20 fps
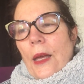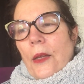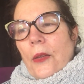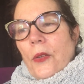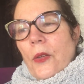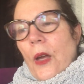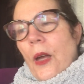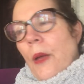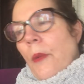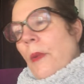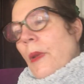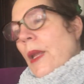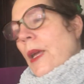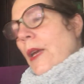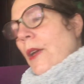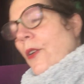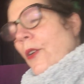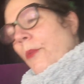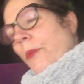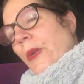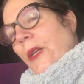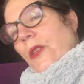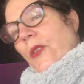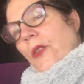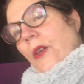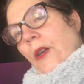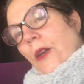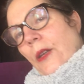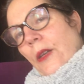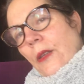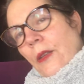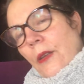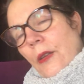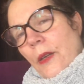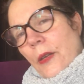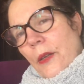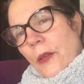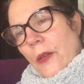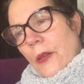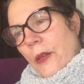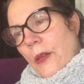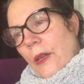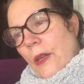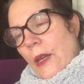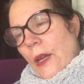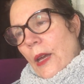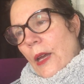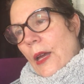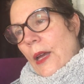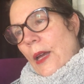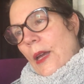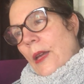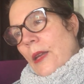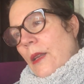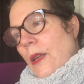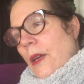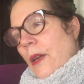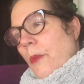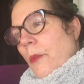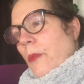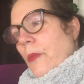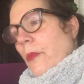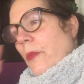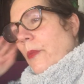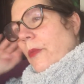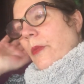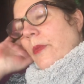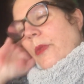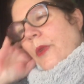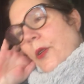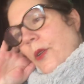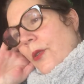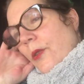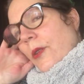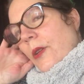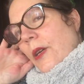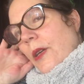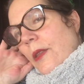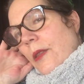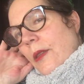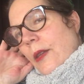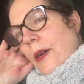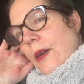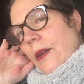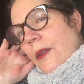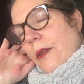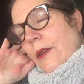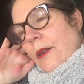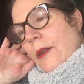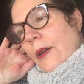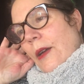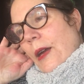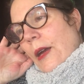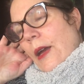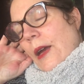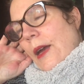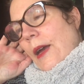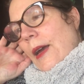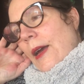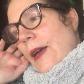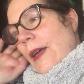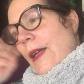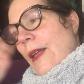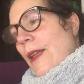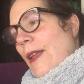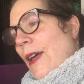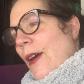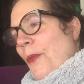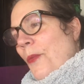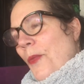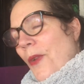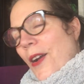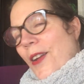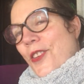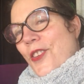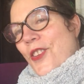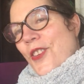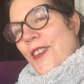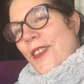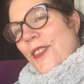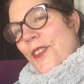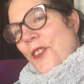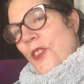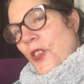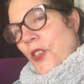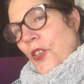So I'm laying on my side, and I'm, like that, and I'm watching the